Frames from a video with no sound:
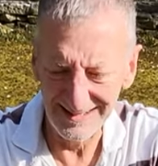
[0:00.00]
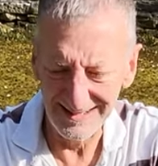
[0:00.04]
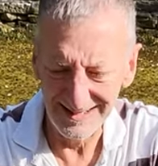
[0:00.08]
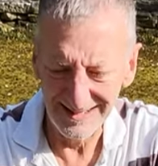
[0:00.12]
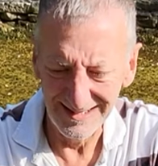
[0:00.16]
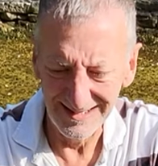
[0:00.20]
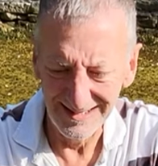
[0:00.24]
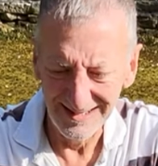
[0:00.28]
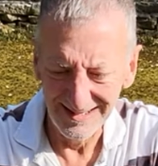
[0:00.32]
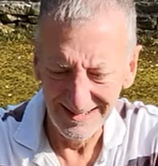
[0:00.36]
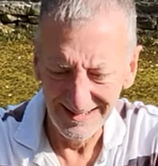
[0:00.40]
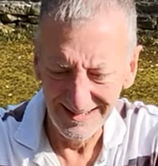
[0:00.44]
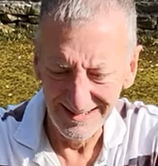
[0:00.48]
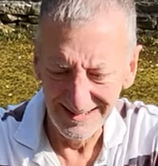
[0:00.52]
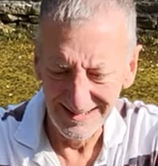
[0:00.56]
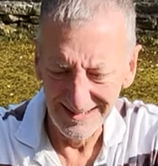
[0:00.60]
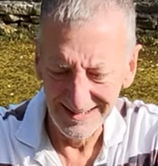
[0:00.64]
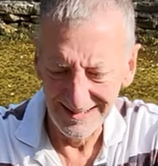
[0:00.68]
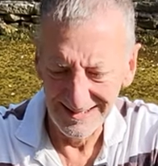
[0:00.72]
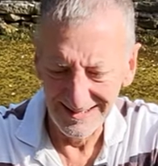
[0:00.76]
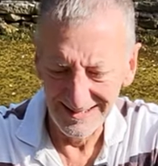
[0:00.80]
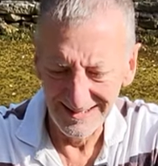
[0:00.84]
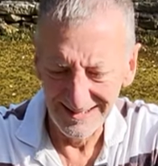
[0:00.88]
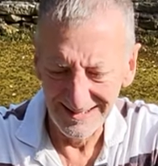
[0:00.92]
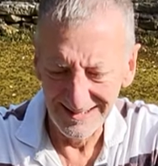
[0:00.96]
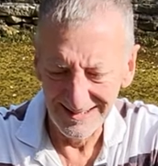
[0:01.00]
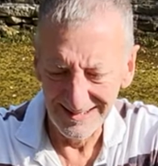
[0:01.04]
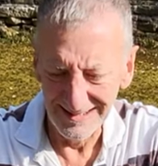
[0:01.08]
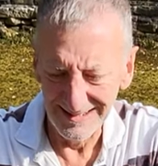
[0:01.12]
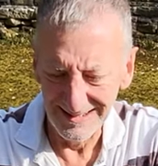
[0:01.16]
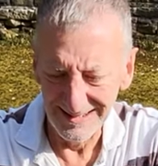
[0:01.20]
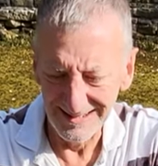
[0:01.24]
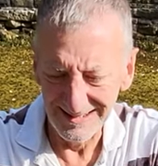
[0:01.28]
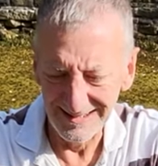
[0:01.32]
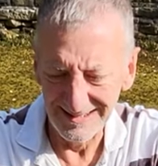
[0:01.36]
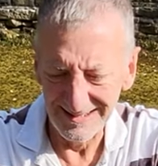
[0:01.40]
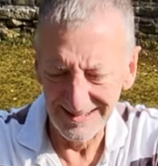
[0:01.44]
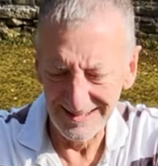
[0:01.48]

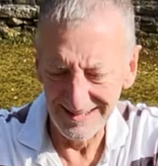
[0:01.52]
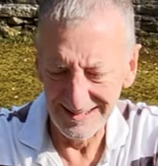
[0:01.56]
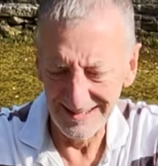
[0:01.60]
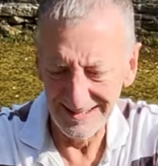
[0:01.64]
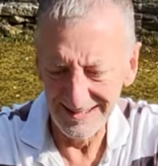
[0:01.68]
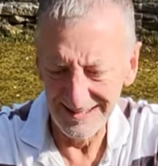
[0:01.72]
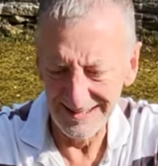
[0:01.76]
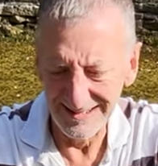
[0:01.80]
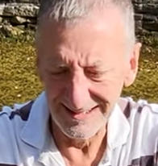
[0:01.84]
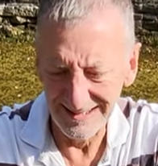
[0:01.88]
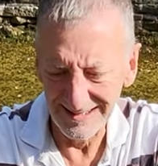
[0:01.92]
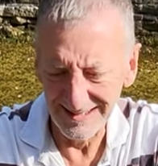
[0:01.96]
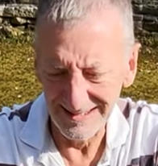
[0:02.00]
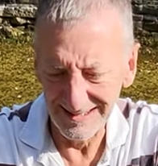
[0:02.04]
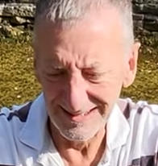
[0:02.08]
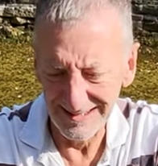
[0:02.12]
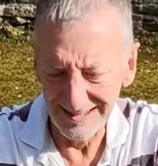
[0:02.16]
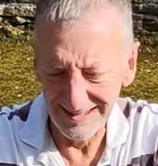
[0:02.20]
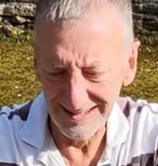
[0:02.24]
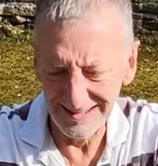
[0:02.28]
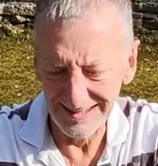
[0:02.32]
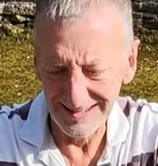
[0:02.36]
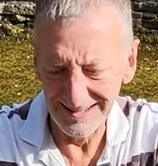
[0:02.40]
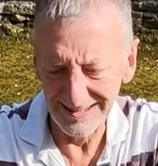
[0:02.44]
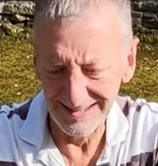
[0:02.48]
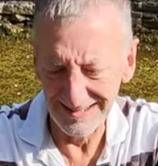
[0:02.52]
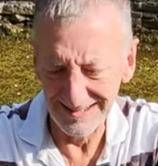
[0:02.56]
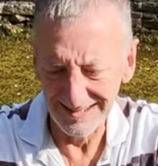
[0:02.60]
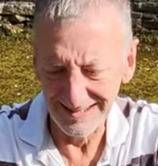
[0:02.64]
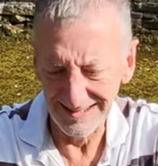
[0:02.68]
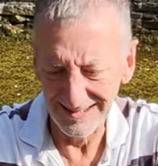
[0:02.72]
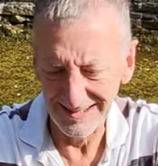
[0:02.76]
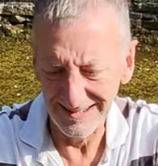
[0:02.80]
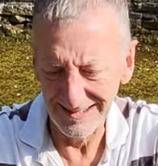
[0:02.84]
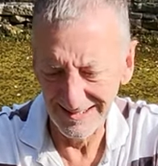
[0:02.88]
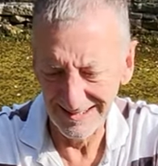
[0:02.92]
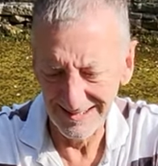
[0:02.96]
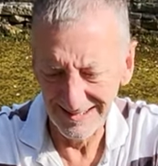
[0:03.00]

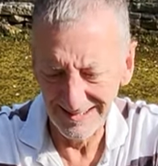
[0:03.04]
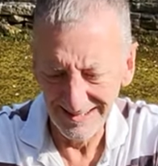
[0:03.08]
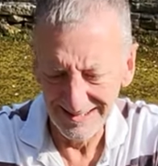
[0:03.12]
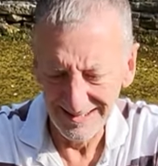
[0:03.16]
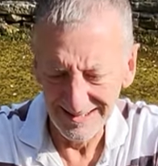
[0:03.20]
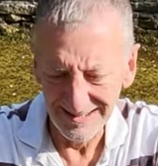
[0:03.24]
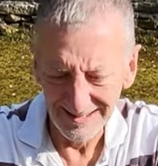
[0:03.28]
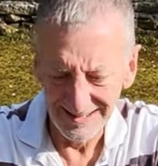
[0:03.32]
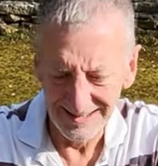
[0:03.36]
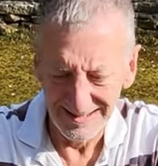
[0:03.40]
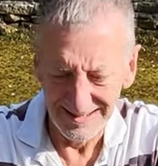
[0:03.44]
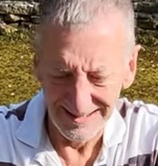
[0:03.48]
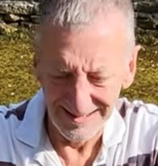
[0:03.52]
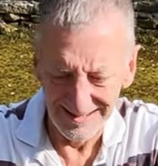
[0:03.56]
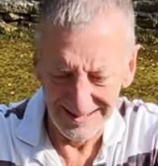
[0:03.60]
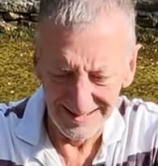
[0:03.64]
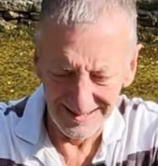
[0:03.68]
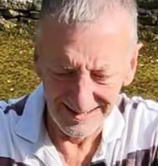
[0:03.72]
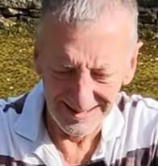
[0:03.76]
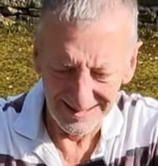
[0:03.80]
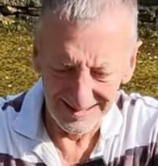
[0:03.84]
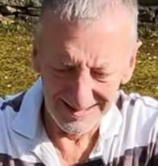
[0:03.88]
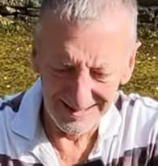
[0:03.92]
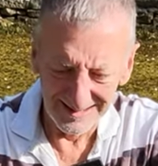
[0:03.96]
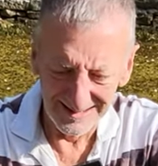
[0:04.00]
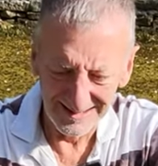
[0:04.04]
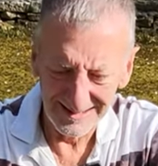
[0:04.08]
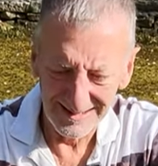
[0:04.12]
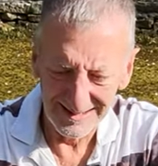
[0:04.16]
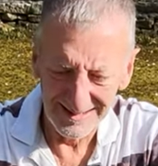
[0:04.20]
[no speech]